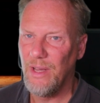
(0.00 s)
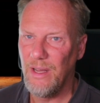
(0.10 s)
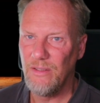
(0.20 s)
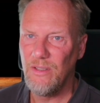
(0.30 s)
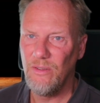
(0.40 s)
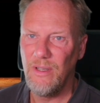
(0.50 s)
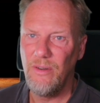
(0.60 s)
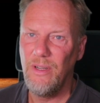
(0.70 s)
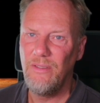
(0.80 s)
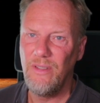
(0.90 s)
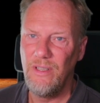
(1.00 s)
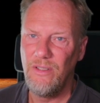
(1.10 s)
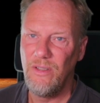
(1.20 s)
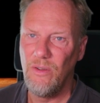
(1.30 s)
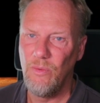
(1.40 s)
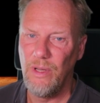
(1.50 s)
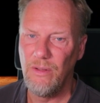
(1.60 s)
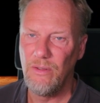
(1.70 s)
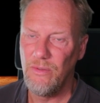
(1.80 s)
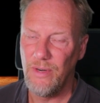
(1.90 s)
that. So there is an issue
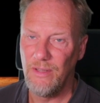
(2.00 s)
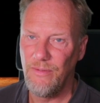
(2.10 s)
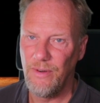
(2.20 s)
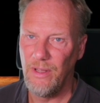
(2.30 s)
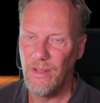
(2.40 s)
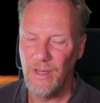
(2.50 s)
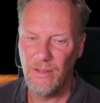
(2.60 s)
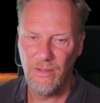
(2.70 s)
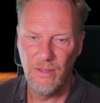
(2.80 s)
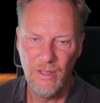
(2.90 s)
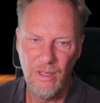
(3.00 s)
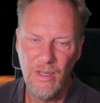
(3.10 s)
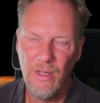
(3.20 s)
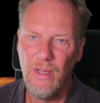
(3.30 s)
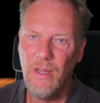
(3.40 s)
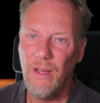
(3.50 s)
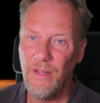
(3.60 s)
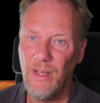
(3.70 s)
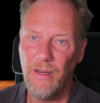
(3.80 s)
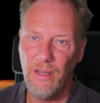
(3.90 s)
with transferring that. And
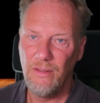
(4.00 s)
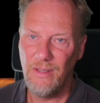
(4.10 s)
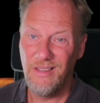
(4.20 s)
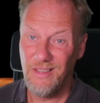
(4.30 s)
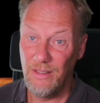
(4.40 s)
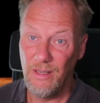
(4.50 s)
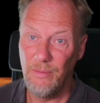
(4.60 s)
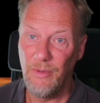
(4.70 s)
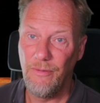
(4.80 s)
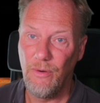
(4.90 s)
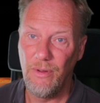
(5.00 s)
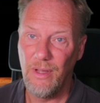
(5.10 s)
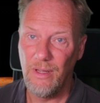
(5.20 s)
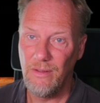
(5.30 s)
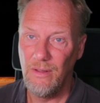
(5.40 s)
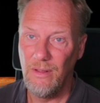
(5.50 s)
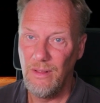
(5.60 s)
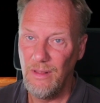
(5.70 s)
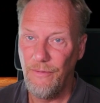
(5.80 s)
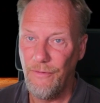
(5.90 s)
that is, as I said before, that
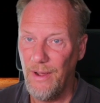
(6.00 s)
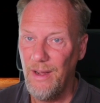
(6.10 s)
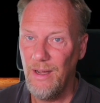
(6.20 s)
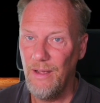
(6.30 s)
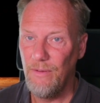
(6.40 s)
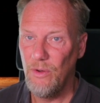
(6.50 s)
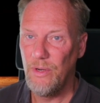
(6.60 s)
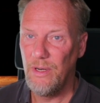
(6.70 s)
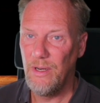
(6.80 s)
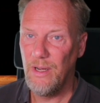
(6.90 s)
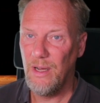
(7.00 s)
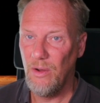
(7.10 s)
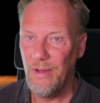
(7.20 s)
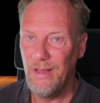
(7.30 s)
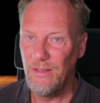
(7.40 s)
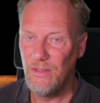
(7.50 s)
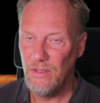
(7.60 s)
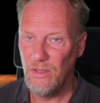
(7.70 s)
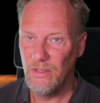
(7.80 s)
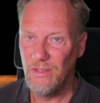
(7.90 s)
the file I've loaded now is
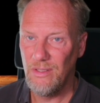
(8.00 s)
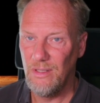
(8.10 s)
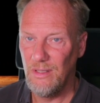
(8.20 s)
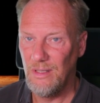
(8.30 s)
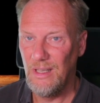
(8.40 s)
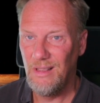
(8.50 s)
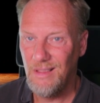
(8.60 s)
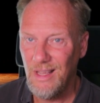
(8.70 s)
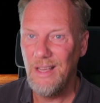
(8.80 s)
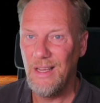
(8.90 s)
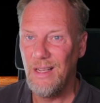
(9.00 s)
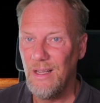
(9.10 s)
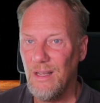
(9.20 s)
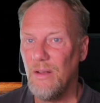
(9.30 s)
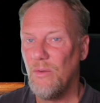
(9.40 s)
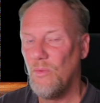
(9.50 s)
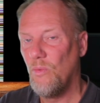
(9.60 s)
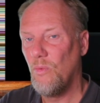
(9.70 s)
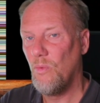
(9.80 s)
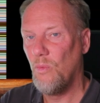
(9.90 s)
just the thing
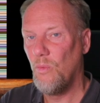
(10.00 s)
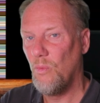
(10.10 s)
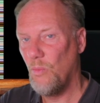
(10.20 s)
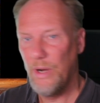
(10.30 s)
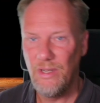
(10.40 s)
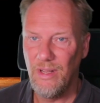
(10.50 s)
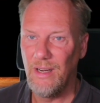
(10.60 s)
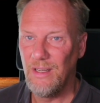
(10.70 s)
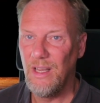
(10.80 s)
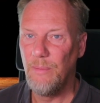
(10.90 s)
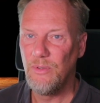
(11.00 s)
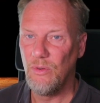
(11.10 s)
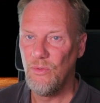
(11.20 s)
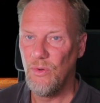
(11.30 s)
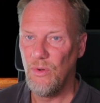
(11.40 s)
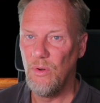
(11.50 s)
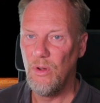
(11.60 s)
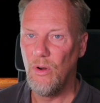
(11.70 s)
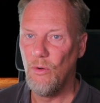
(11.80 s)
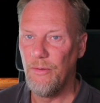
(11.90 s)
which then keeps control
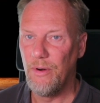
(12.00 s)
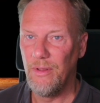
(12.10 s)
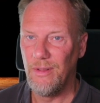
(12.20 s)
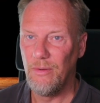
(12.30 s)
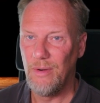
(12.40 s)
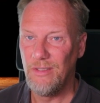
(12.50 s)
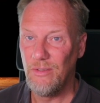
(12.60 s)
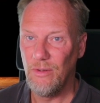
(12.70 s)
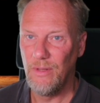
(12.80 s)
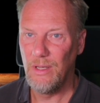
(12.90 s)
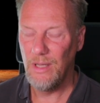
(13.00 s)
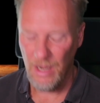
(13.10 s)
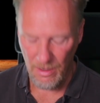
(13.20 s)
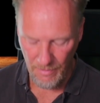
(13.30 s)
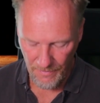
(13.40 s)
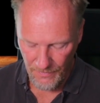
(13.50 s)
over the rest of the game.